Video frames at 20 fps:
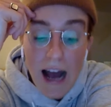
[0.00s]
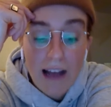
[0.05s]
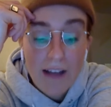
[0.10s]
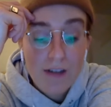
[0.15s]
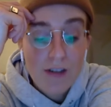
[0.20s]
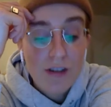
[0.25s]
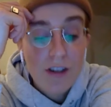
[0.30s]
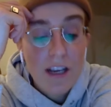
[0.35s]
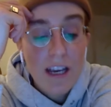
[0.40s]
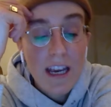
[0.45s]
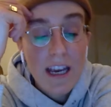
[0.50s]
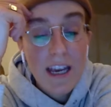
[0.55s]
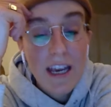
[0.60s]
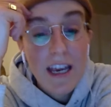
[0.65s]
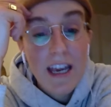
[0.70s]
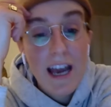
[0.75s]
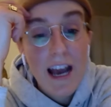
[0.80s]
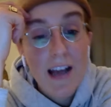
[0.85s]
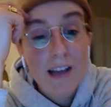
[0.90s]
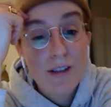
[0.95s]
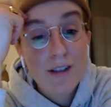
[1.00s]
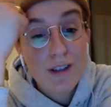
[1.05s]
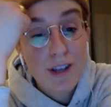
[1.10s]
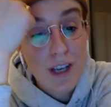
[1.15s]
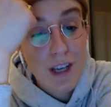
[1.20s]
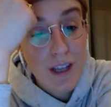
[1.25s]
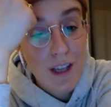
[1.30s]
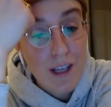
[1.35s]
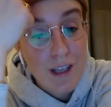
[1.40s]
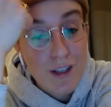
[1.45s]
I
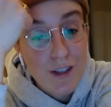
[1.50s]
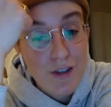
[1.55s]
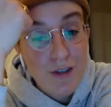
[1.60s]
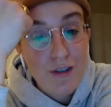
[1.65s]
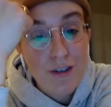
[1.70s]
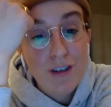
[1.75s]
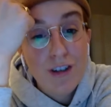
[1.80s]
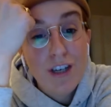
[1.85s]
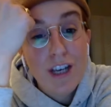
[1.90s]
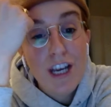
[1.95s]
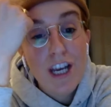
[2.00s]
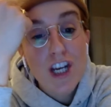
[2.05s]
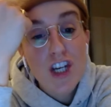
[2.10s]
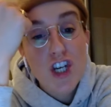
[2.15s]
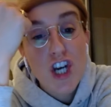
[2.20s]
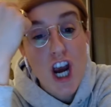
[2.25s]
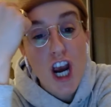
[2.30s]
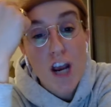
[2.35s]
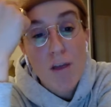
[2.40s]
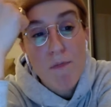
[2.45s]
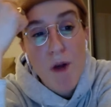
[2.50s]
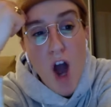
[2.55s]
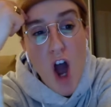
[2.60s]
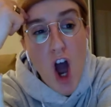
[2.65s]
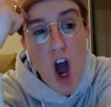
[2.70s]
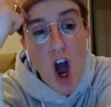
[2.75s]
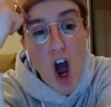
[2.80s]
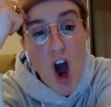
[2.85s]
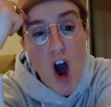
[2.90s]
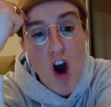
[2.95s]
see this strategic
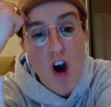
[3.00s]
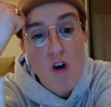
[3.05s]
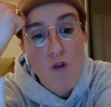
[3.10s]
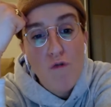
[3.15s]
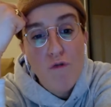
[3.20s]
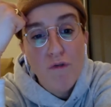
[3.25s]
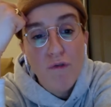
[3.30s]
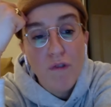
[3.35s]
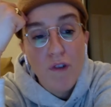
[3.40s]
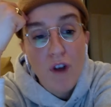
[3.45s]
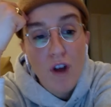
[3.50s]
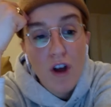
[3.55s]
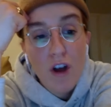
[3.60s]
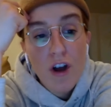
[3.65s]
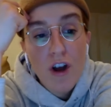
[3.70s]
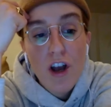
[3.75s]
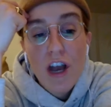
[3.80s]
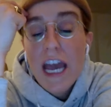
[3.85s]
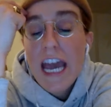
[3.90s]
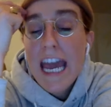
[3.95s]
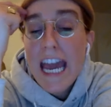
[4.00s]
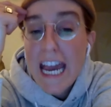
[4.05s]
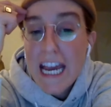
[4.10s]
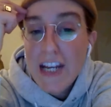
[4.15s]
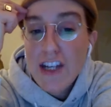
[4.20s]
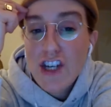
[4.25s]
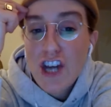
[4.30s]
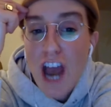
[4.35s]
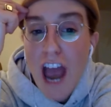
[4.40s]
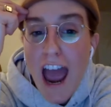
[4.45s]
move.
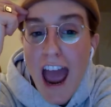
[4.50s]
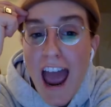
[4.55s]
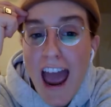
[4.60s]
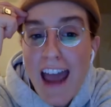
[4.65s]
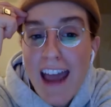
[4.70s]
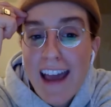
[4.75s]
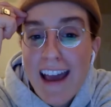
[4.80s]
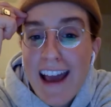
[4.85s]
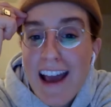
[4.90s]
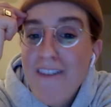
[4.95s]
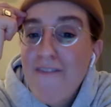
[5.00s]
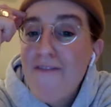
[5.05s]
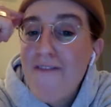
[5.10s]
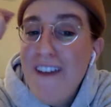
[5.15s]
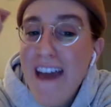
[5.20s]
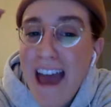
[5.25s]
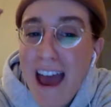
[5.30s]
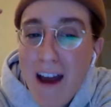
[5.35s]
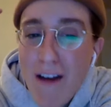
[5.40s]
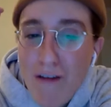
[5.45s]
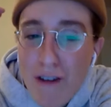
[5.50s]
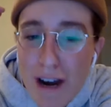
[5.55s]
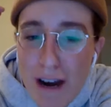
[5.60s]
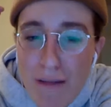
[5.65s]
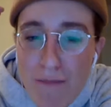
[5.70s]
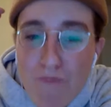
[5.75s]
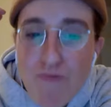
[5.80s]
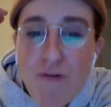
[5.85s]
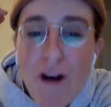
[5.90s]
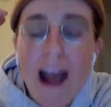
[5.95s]
EJ,
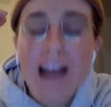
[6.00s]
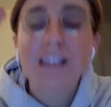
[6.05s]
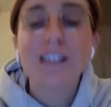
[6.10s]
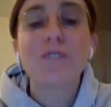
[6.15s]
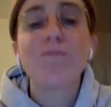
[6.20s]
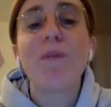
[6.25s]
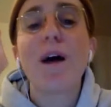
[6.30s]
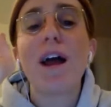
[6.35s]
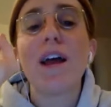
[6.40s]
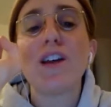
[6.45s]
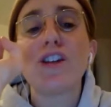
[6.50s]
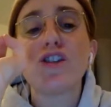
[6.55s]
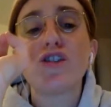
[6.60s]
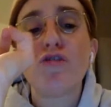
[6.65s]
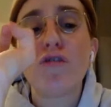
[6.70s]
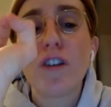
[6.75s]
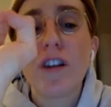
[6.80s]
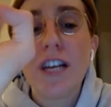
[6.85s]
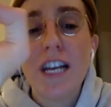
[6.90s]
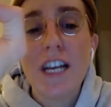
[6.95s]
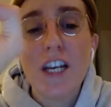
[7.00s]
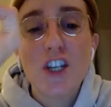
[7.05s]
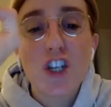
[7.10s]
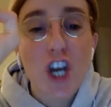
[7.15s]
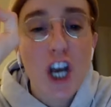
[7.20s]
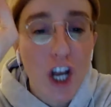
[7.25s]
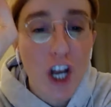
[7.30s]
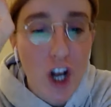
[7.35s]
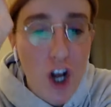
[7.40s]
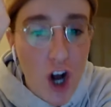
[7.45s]
very impressed by a
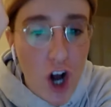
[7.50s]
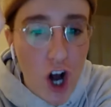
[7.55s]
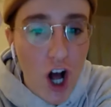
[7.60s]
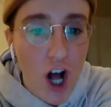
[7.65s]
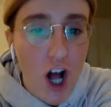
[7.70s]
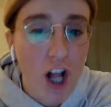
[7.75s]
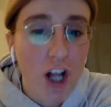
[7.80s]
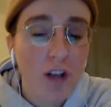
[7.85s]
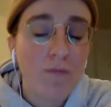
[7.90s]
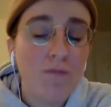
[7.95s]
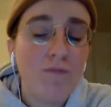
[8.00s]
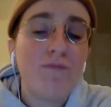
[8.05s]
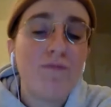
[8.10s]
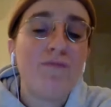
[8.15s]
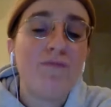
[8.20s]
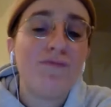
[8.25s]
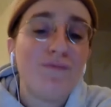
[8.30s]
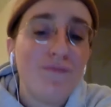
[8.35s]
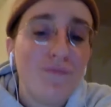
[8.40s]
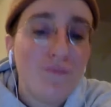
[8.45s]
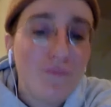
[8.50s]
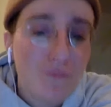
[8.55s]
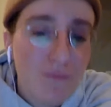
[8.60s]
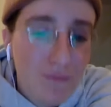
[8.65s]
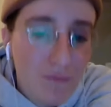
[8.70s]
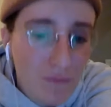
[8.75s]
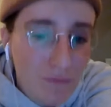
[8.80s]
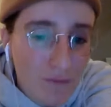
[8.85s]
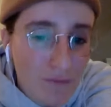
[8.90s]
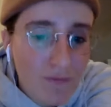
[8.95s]
strategic call.
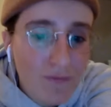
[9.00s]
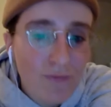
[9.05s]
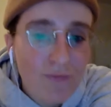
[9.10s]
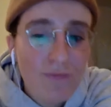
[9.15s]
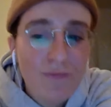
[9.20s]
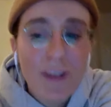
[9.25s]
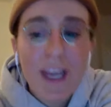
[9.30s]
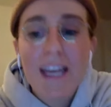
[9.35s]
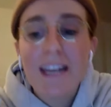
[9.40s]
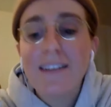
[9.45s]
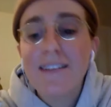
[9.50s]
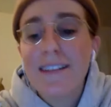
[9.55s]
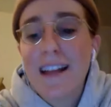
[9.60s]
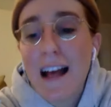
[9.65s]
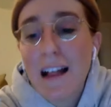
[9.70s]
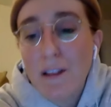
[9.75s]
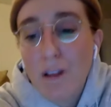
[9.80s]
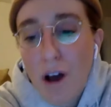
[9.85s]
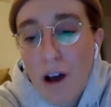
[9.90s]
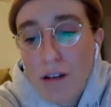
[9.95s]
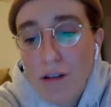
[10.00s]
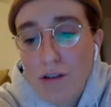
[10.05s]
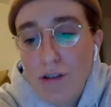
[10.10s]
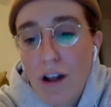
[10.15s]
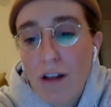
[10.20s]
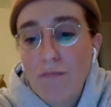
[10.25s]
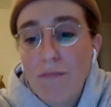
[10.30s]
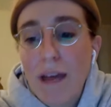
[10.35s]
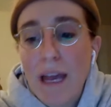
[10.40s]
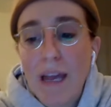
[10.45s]
It is not lost
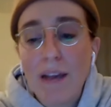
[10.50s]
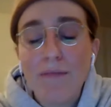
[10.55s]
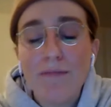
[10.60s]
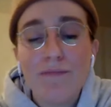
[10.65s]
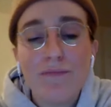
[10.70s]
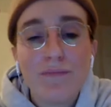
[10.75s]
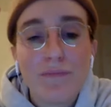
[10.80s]
on me.